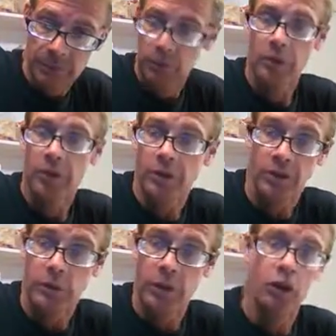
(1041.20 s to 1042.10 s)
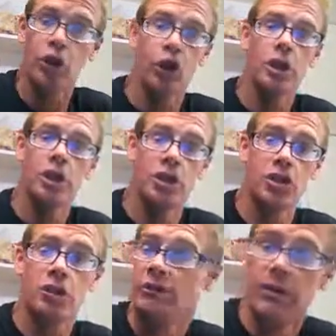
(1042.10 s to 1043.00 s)
Liberalism
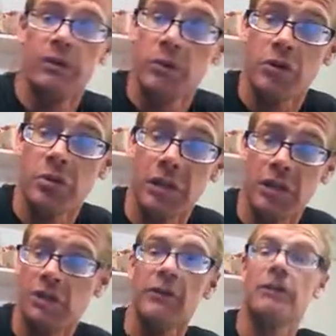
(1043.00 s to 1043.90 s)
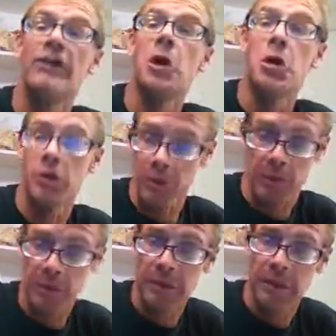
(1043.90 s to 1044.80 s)
encourages freedom of speech, even if it hurts
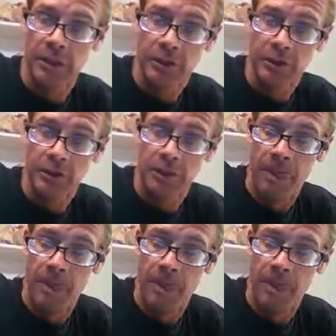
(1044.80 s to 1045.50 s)
everybody else.